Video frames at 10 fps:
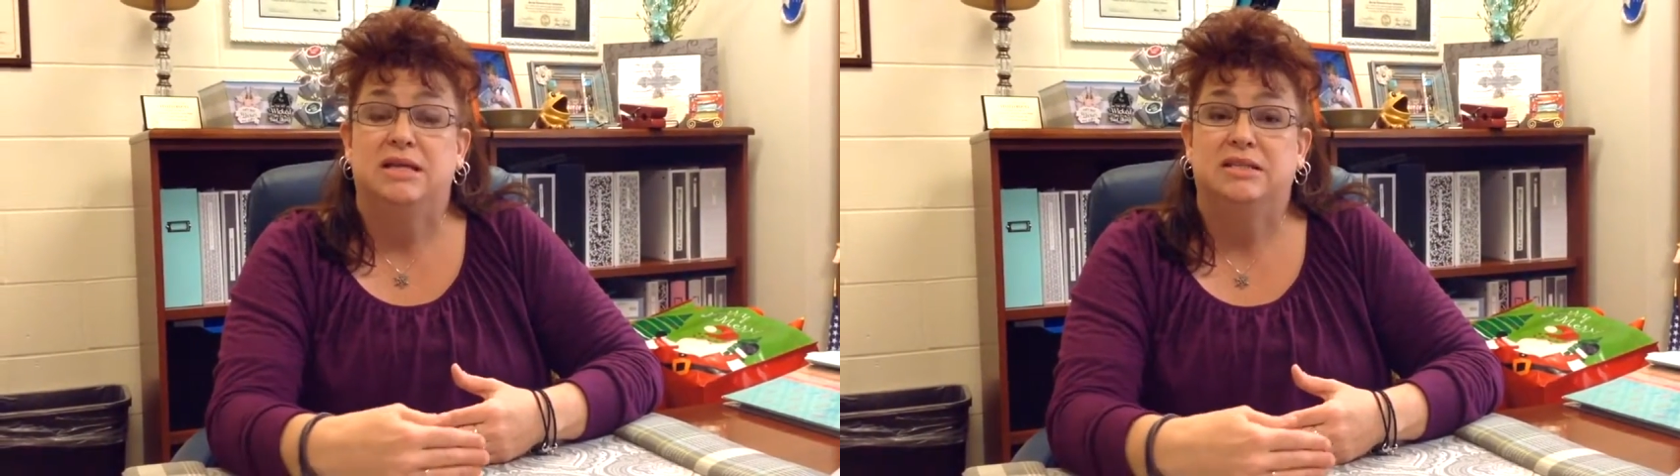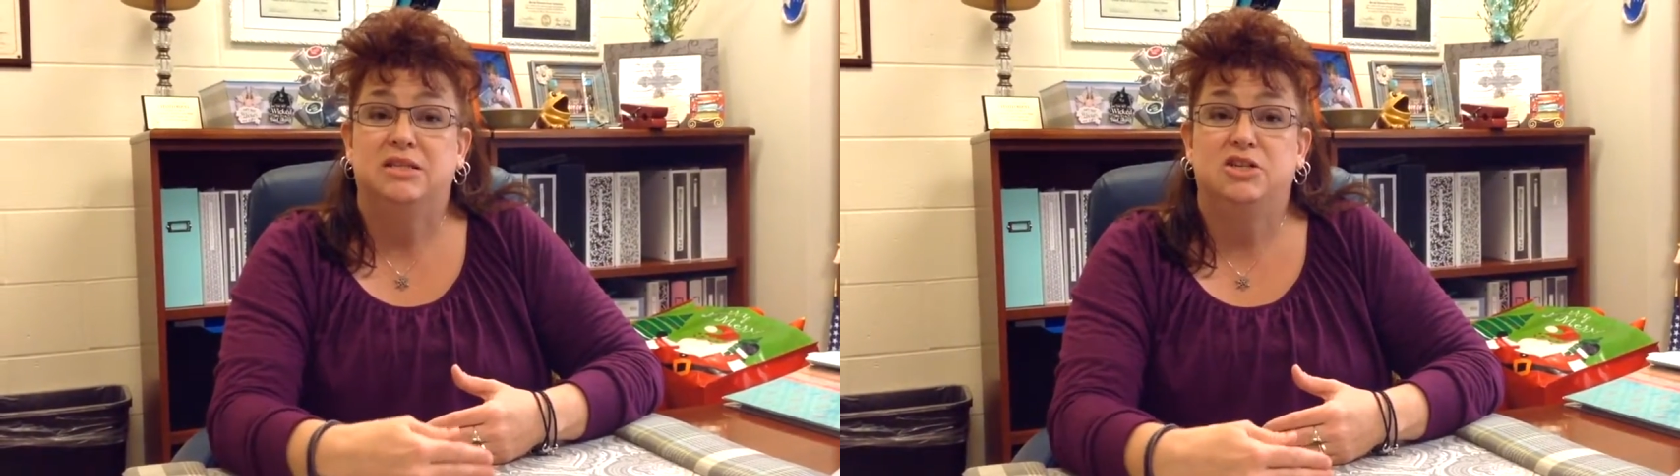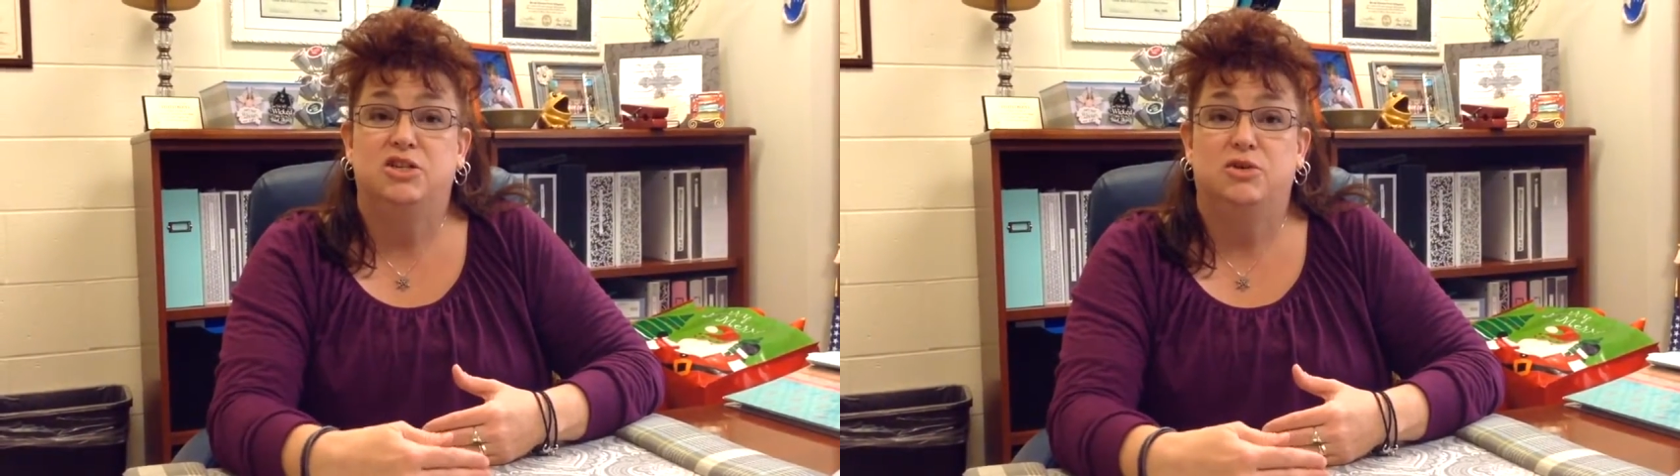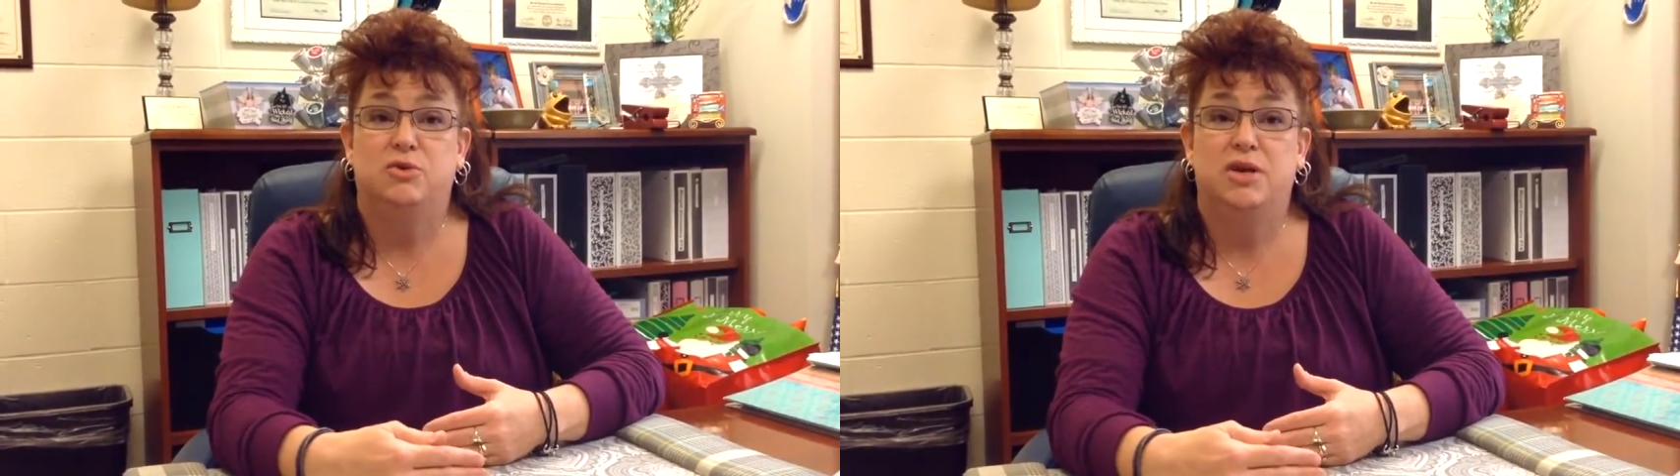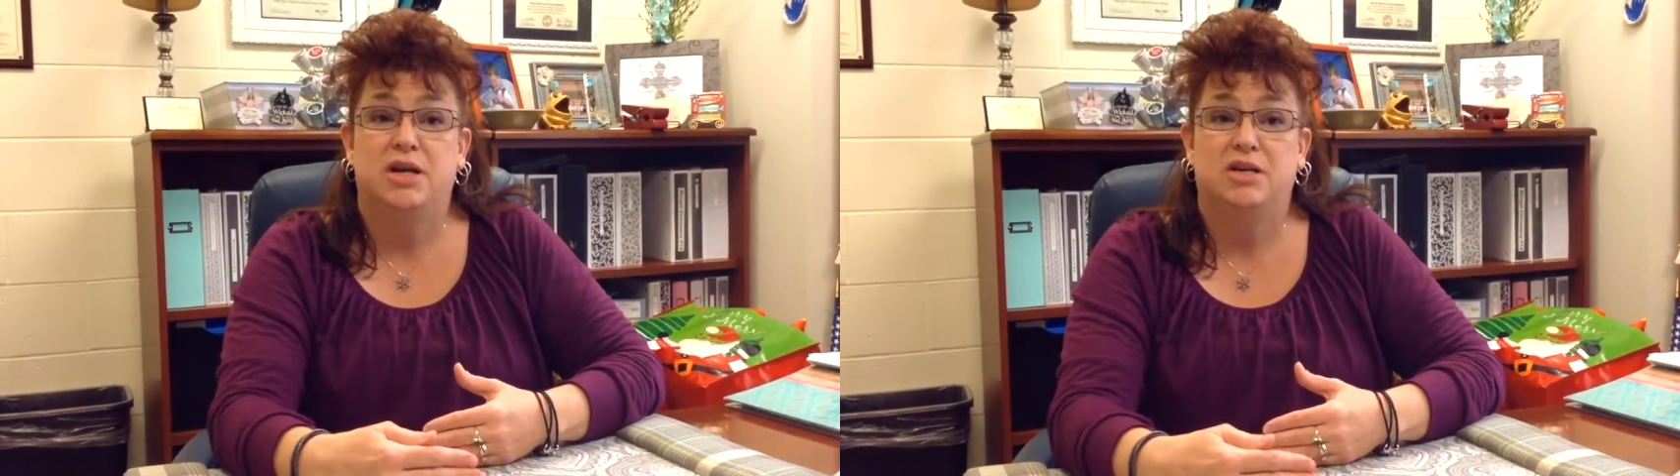send
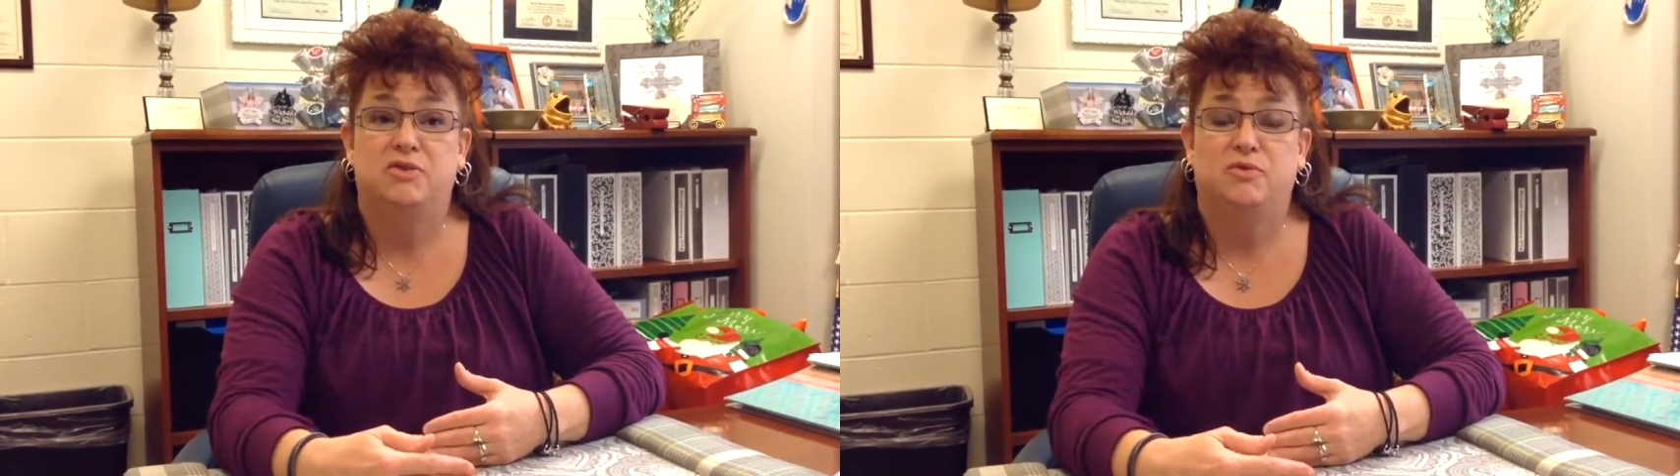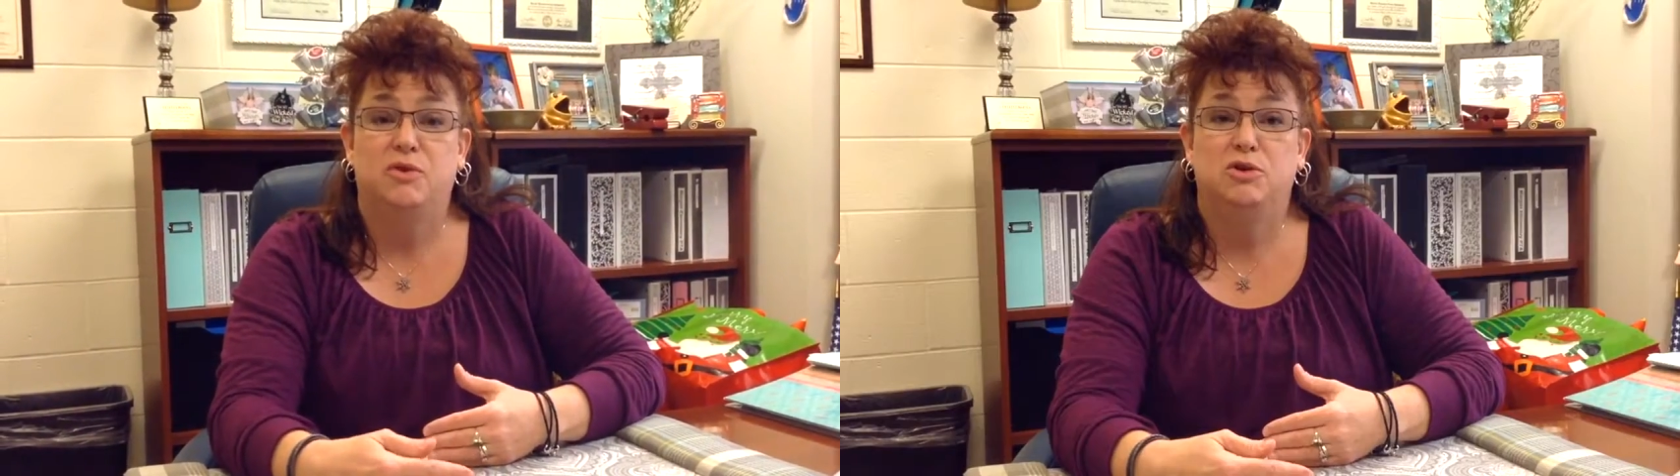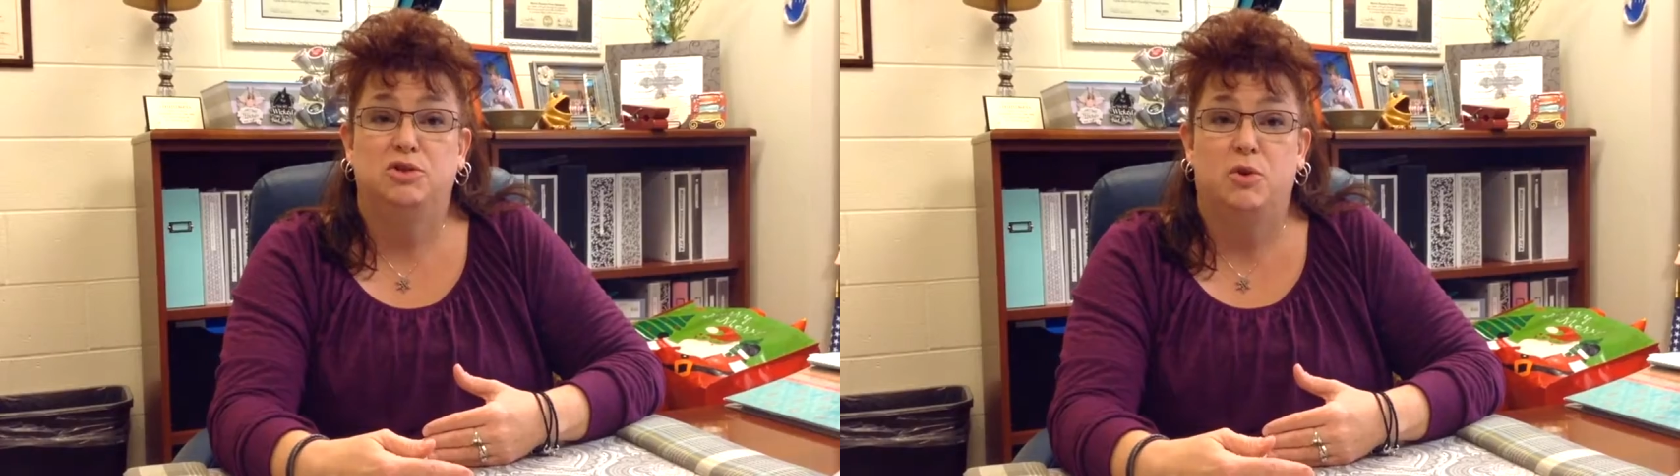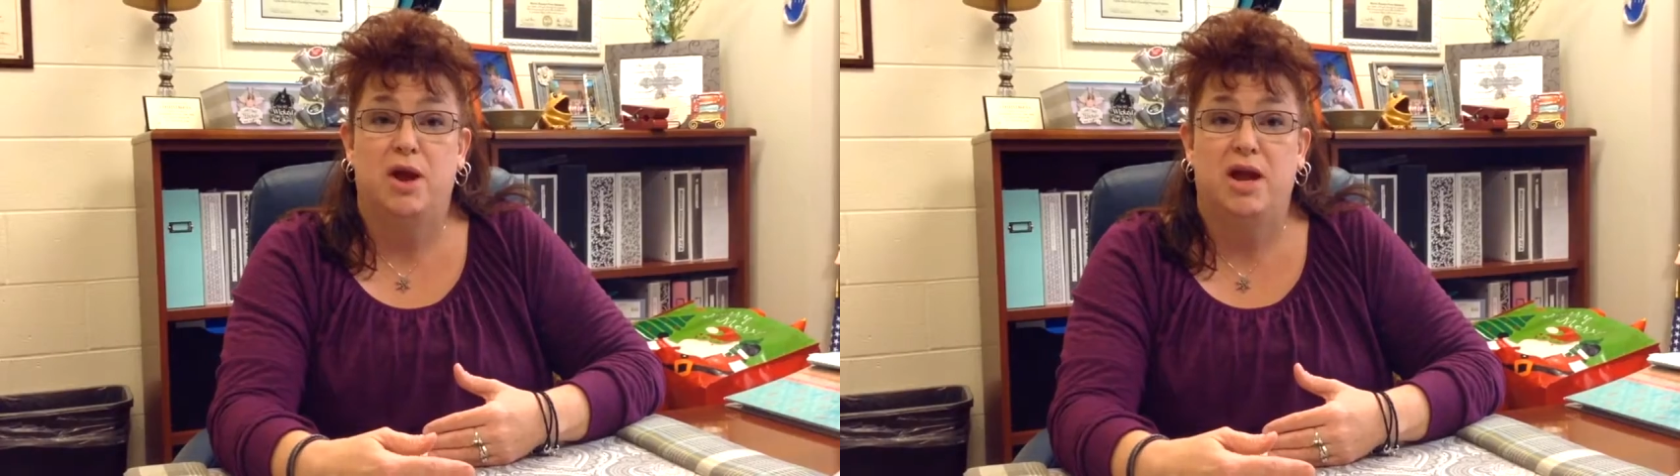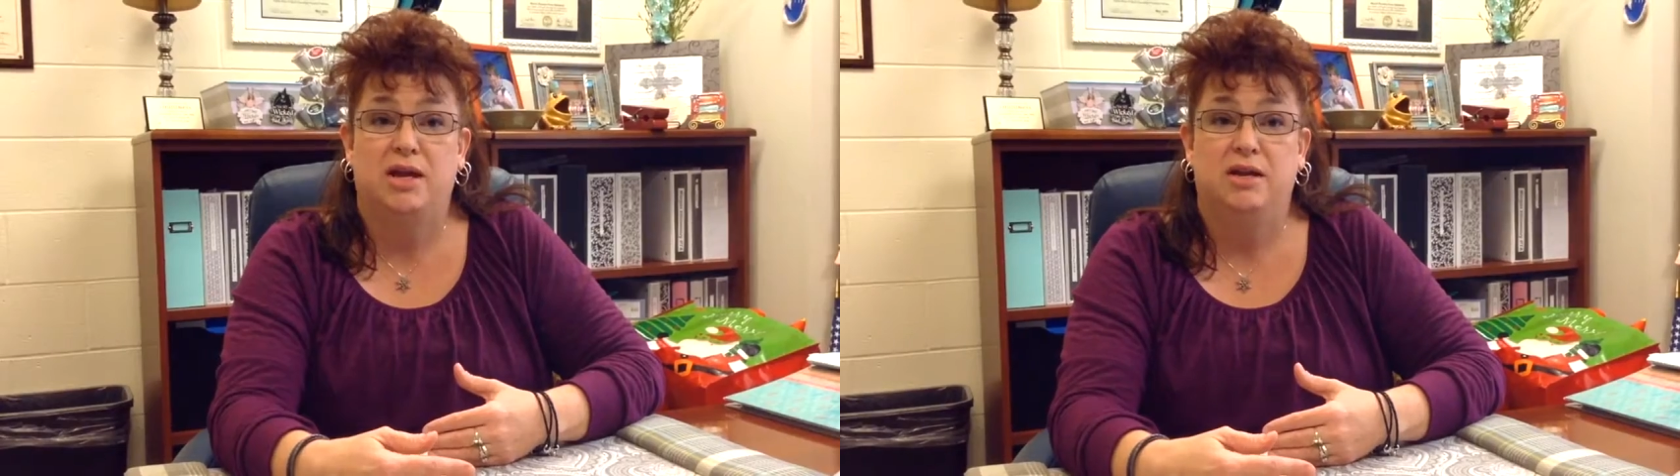children into first
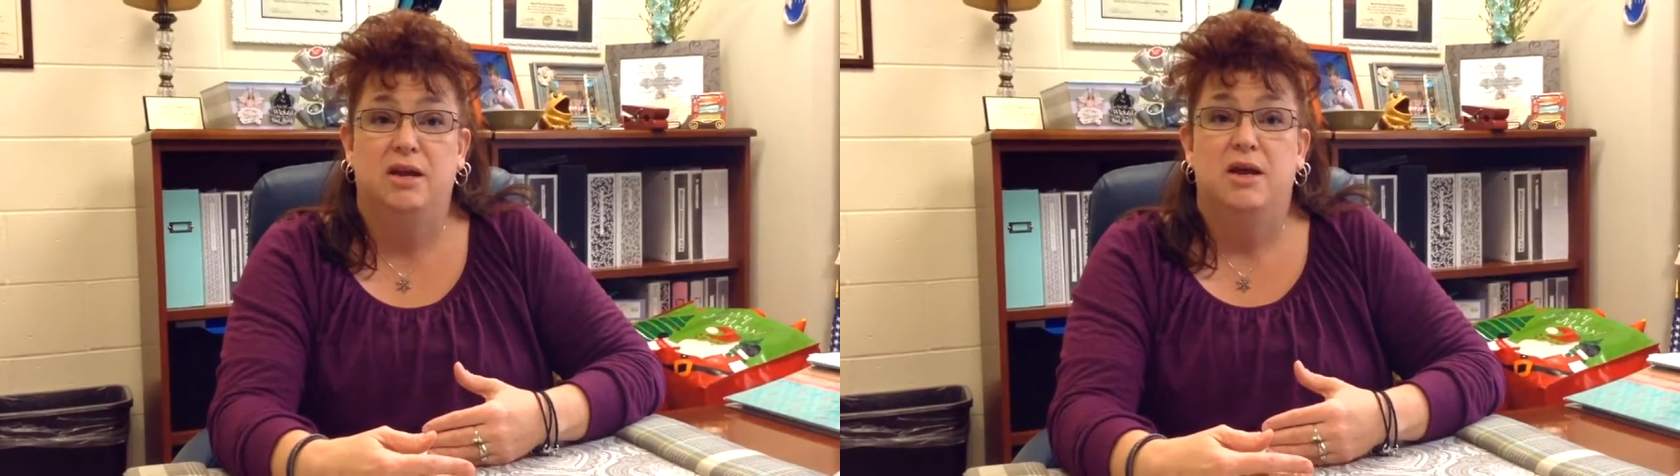grade